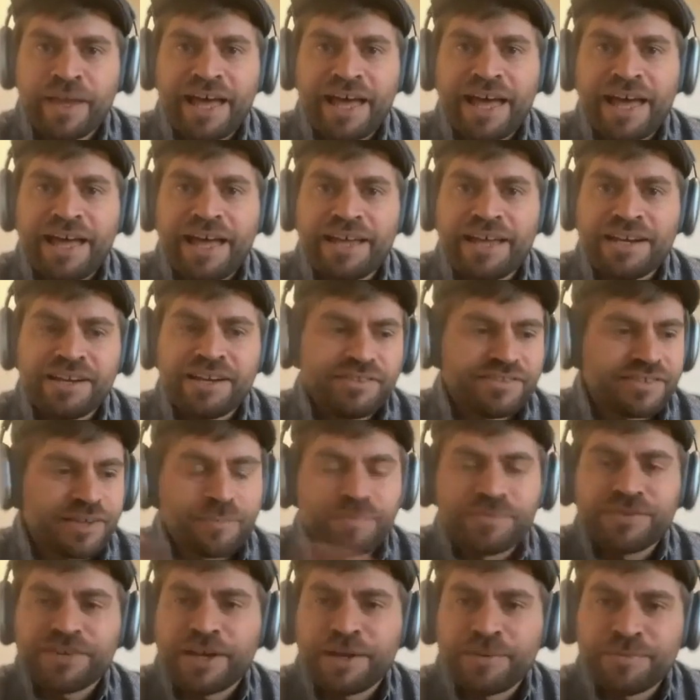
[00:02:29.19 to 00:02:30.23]
And
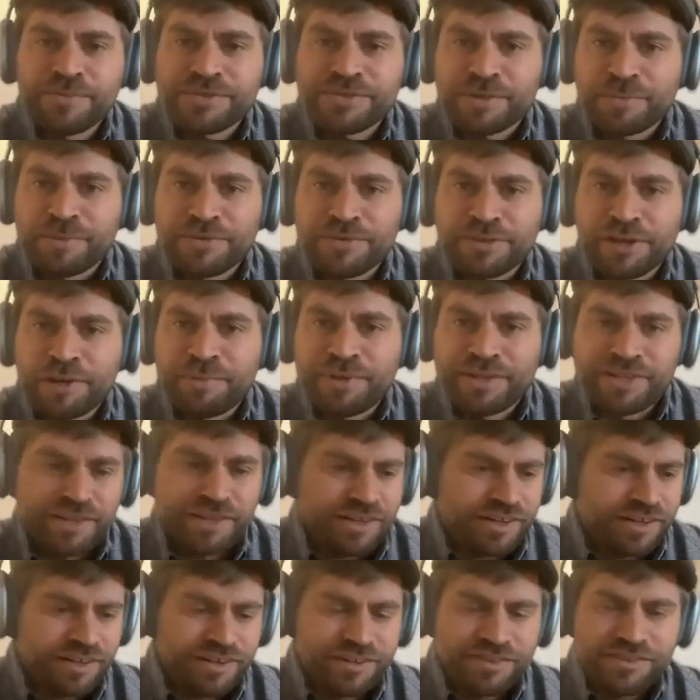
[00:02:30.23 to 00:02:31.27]
sometimes someone's going to be
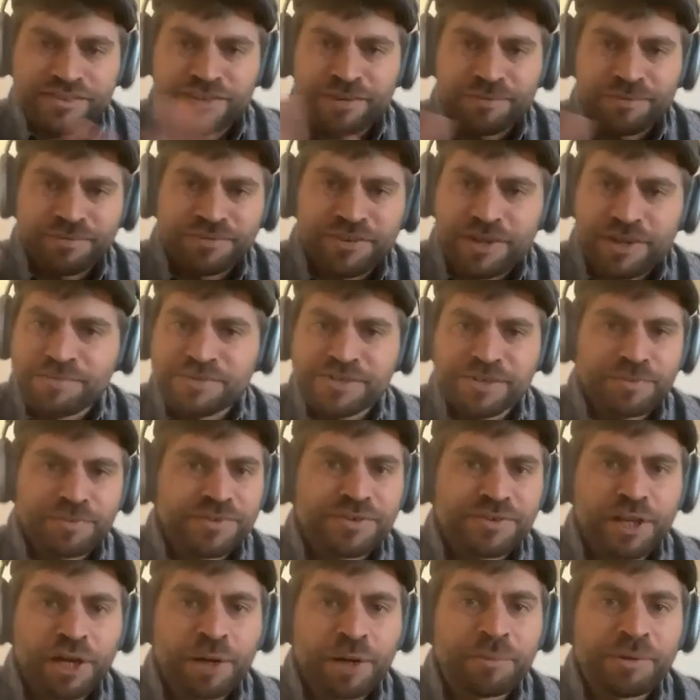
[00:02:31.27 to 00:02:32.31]
dark, and sometimes
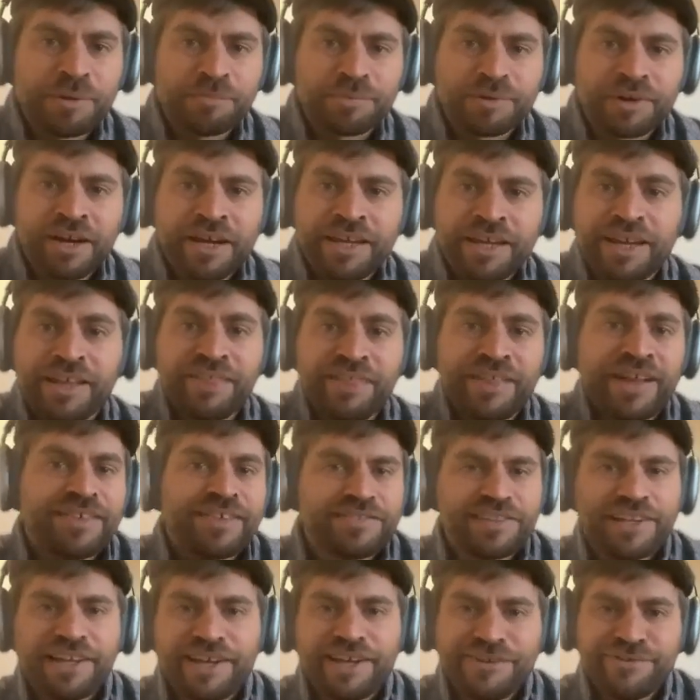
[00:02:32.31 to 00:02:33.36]
someone's going to be bright, and
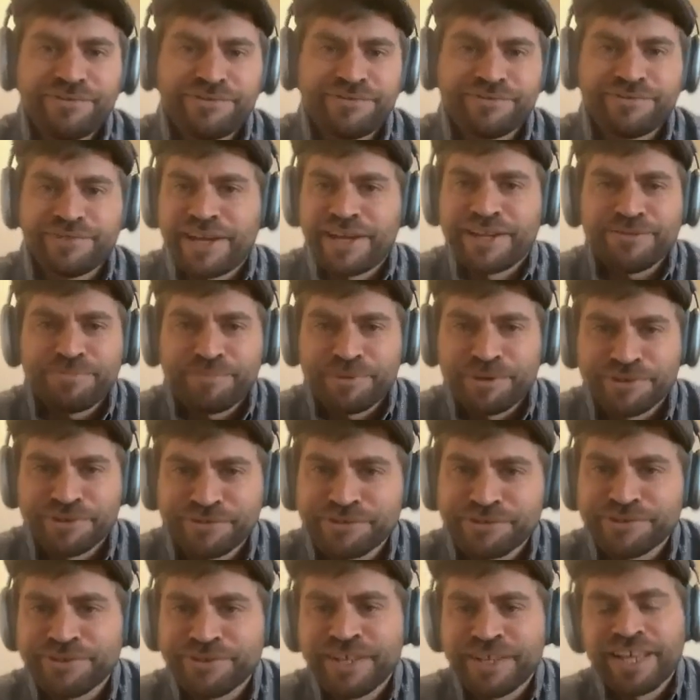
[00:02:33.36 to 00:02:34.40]
that's life, and it's
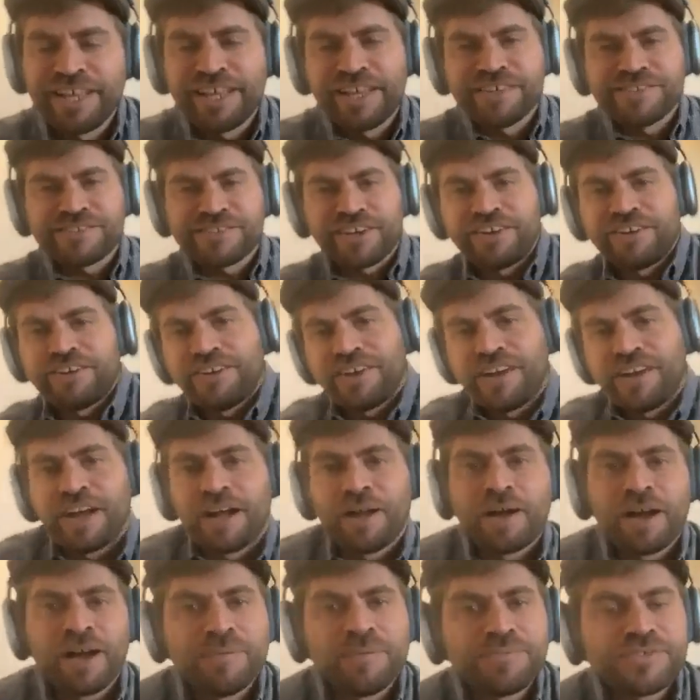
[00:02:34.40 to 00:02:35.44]
beautiful. So
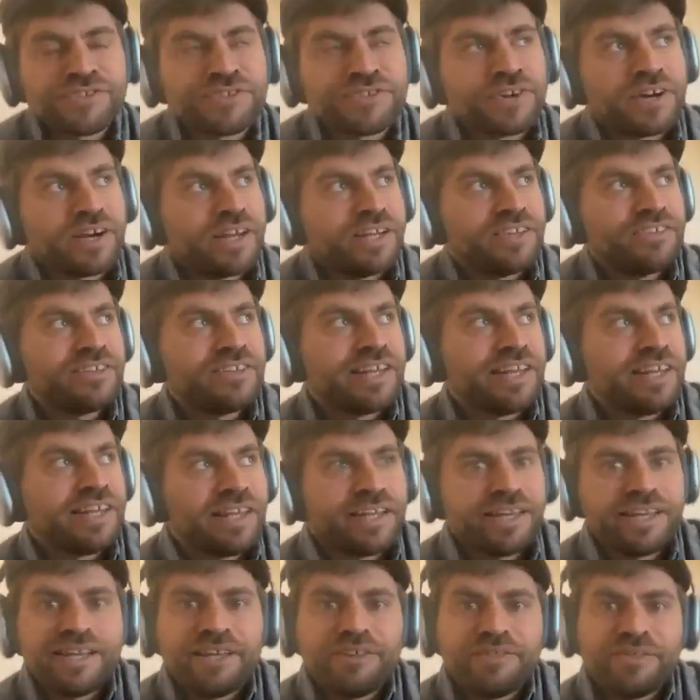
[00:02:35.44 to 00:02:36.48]
I'm trying to
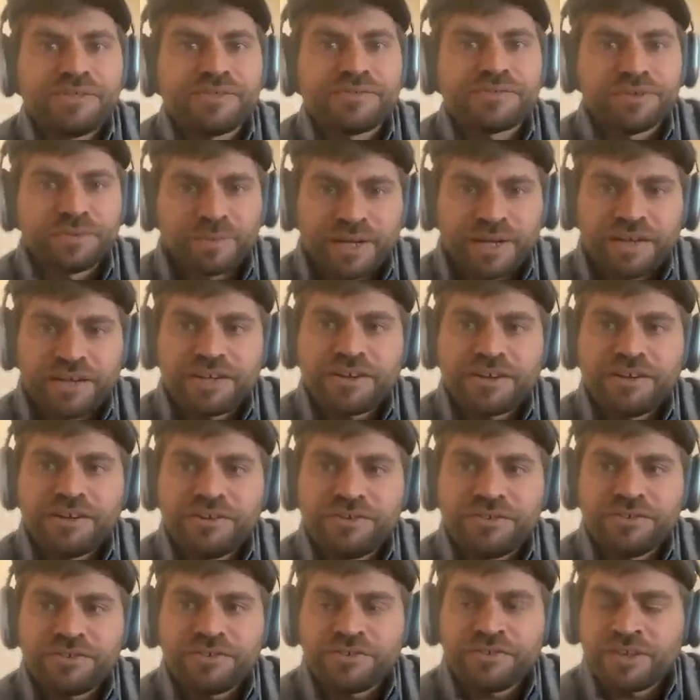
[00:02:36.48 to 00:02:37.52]
light through
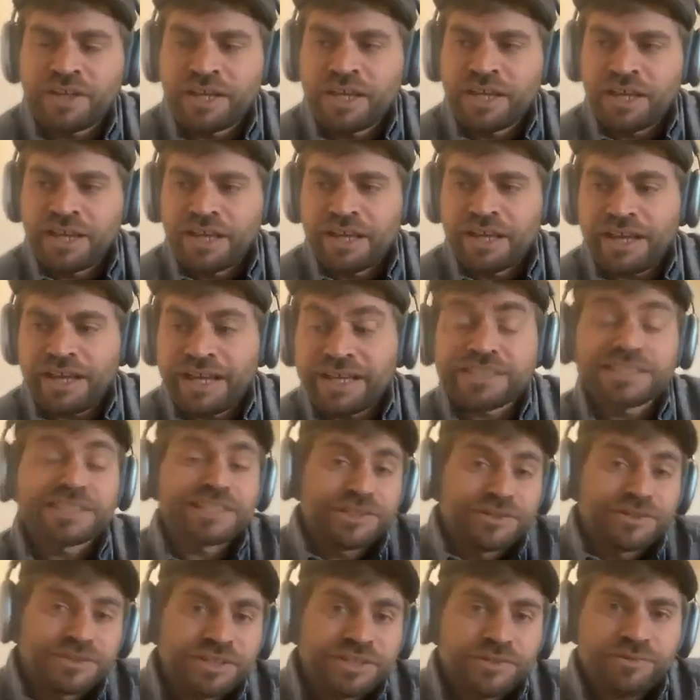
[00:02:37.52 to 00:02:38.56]
windows
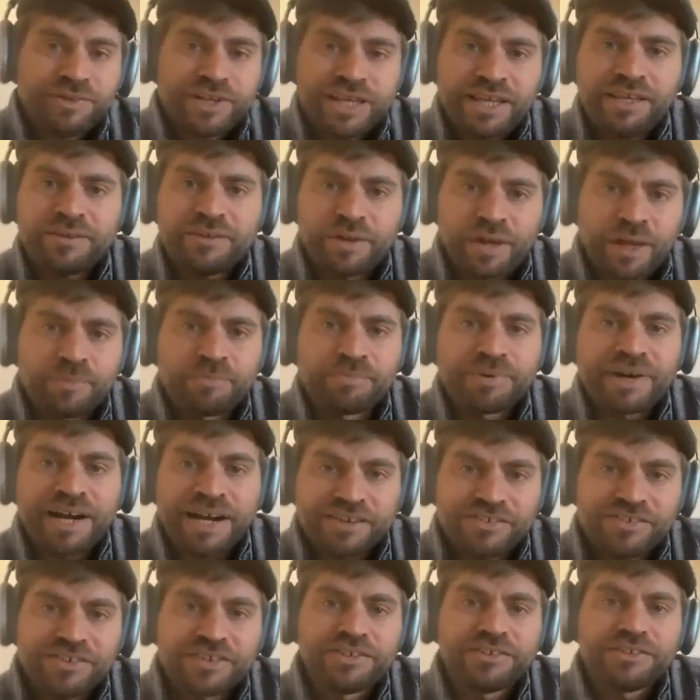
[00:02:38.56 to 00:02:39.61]
exclusively, like
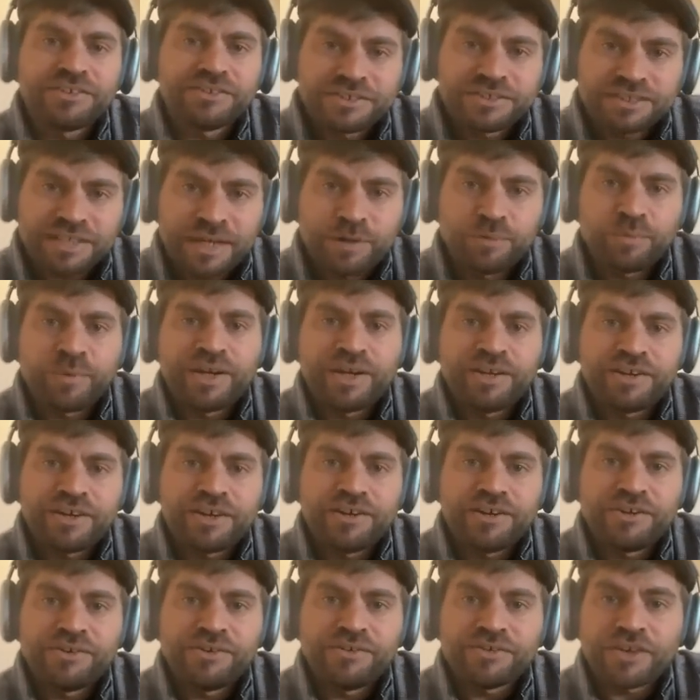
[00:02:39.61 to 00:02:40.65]
practicals and
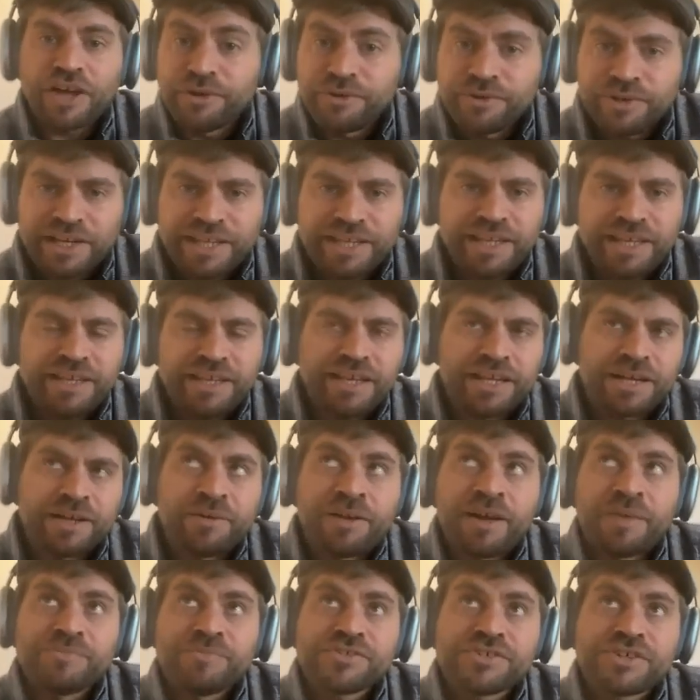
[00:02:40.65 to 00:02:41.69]
windows only, and
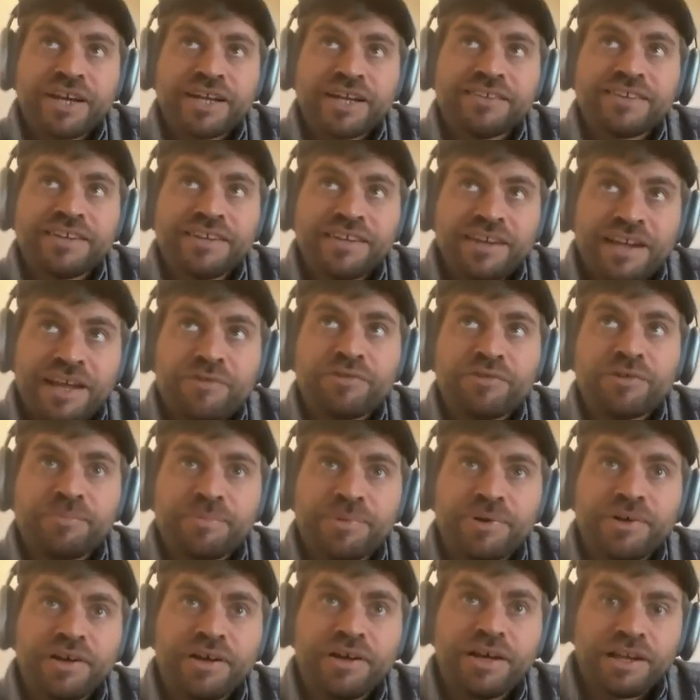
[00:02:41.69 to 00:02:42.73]
I'm trying to never
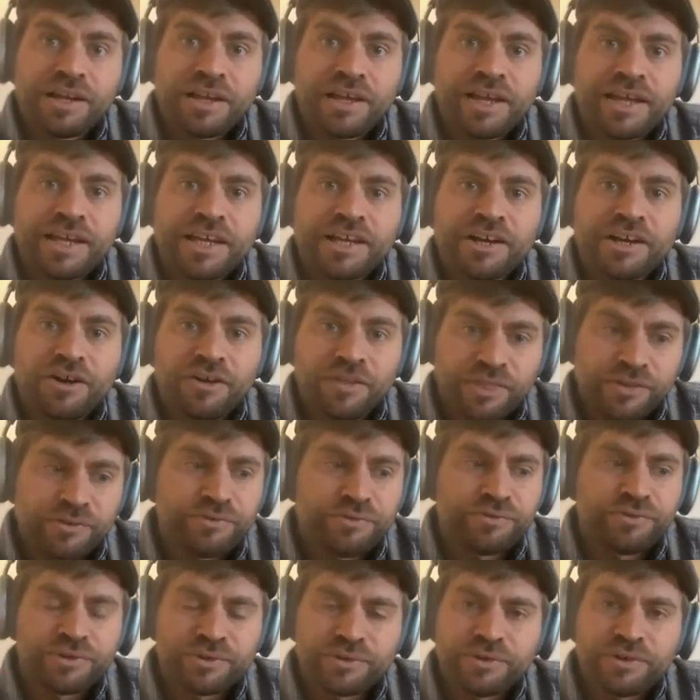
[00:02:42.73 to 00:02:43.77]
put a light on the
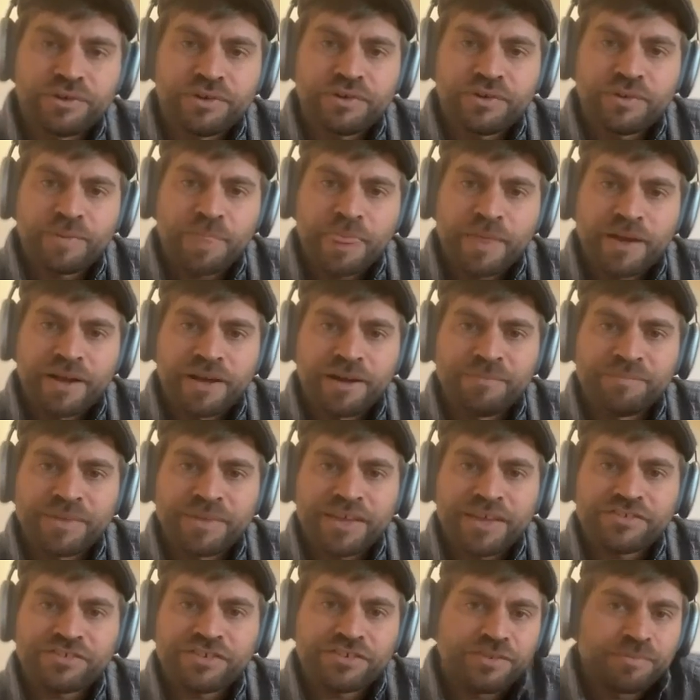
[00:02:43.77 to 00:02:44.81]
floor.
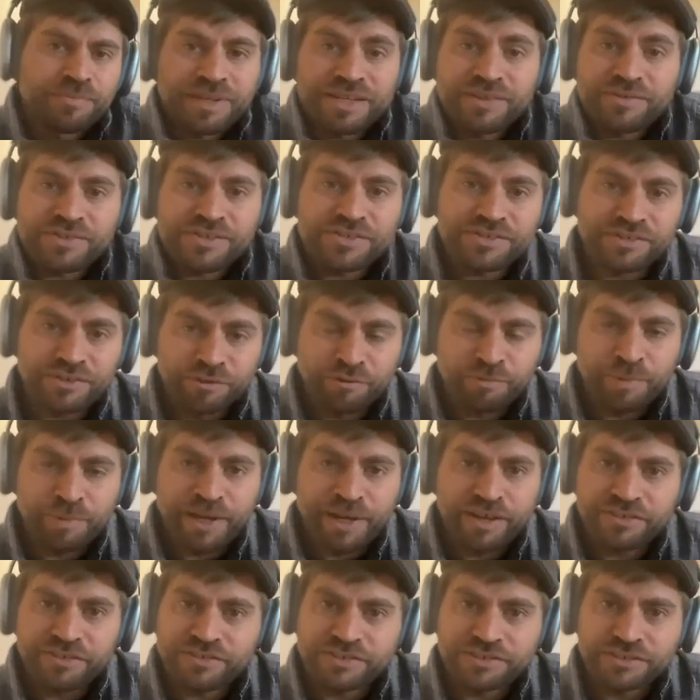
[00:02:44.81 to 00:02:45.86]
That's just a bit of a sort of
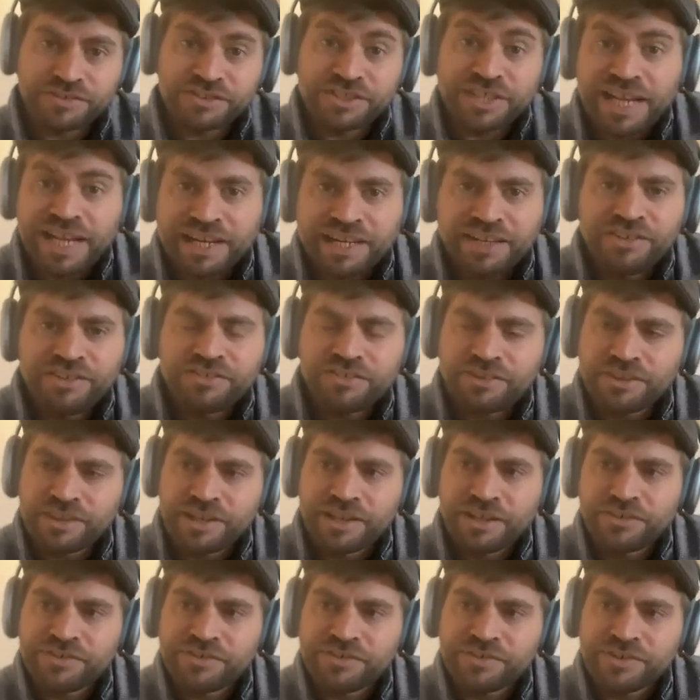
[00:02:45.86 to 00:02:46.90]
personal challenge on The
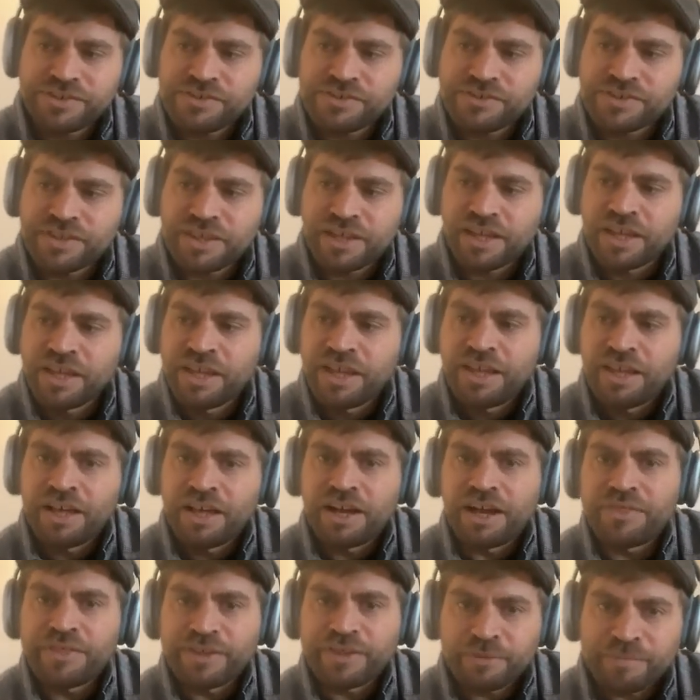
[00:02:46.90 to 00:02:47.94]
Last of Us that
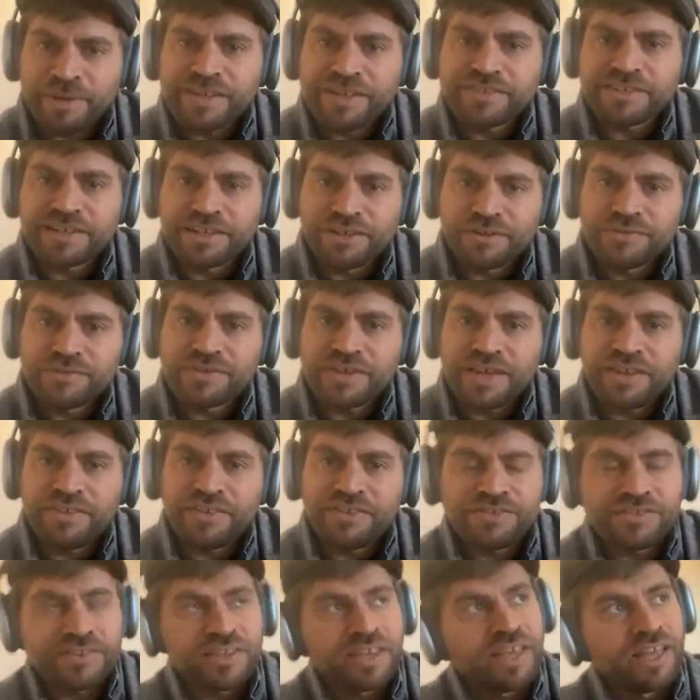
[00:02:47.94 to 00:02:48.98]
I think makes a lot of
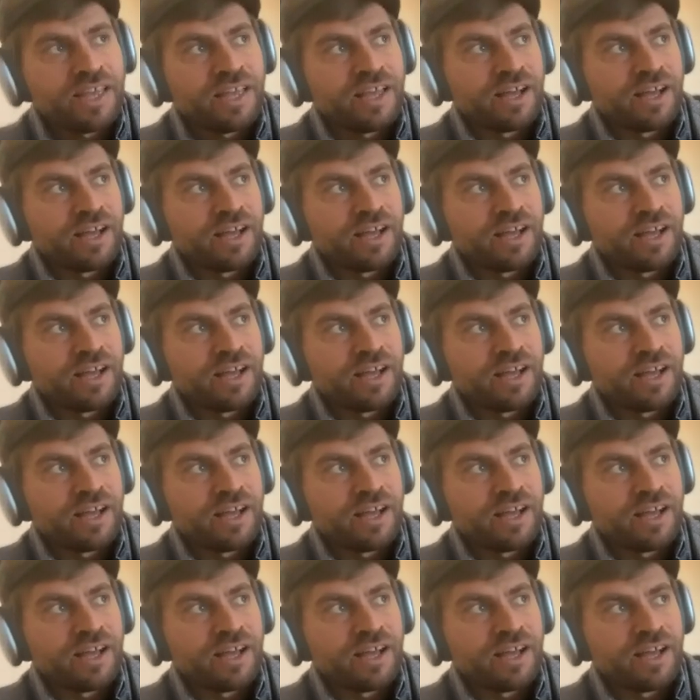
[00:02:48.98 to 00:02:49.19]
sense.